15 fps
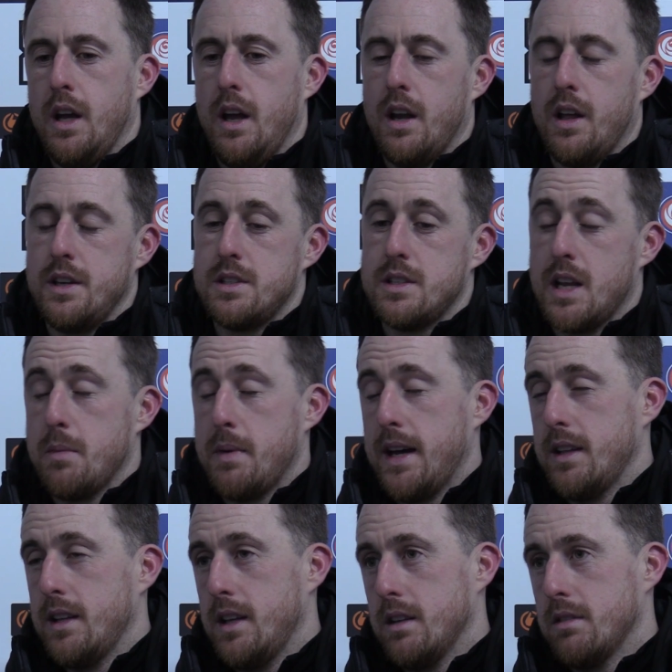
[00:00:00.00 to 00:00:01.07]
Like you said
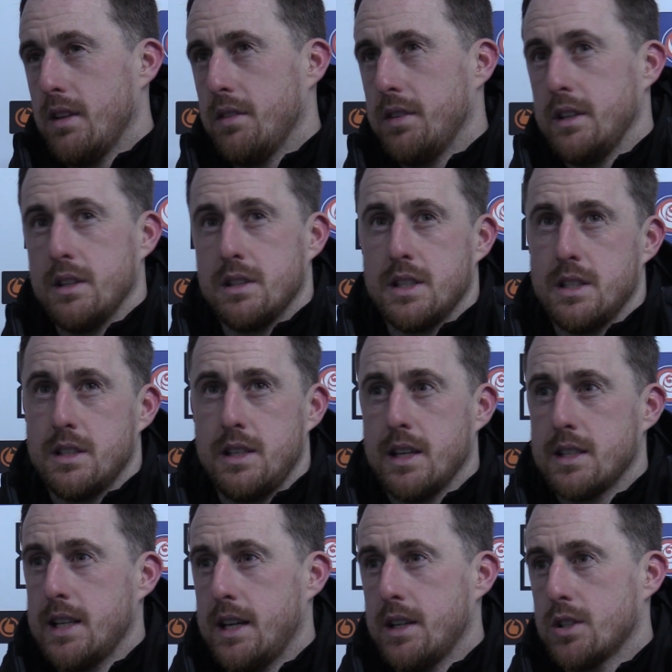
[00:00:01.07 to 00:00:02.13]
about I think this is
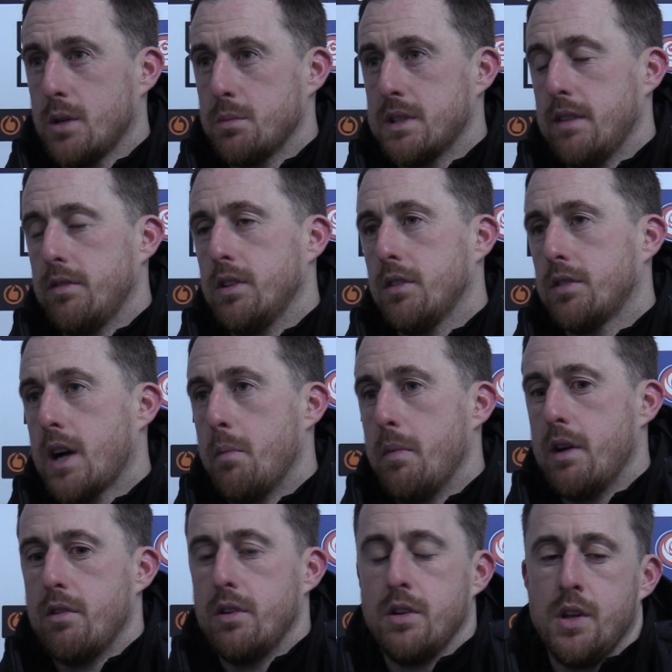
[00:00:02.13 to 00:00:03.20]
6 out of the top 7 that have come
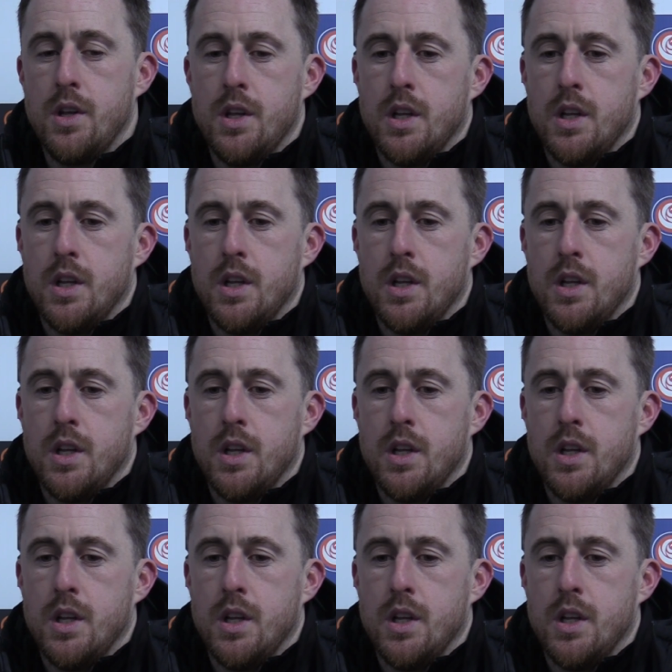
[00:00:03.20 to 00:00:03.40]
here, and